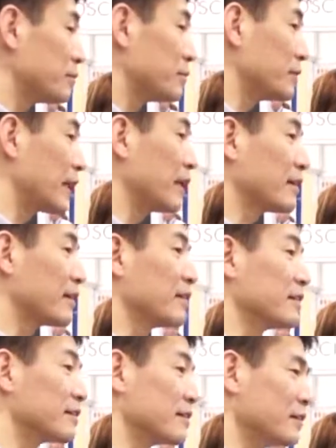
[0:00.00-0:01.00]
world-leading
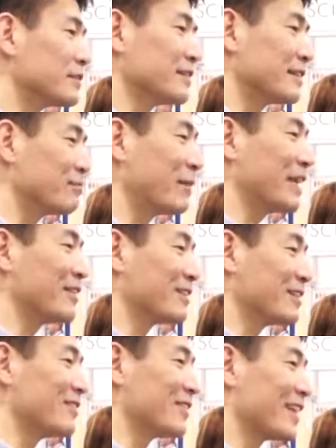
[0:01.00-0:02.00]
research from
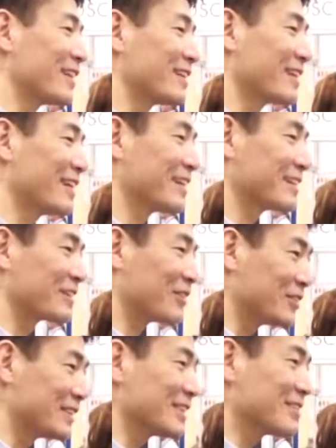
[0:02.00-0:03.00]
everywhere, from any
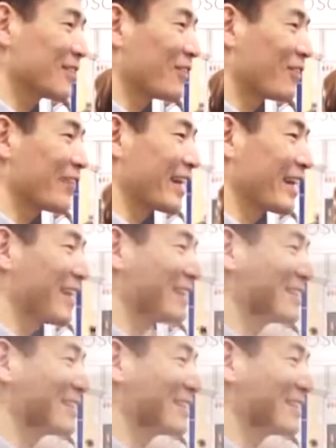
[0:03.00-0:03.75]
university across the globe. They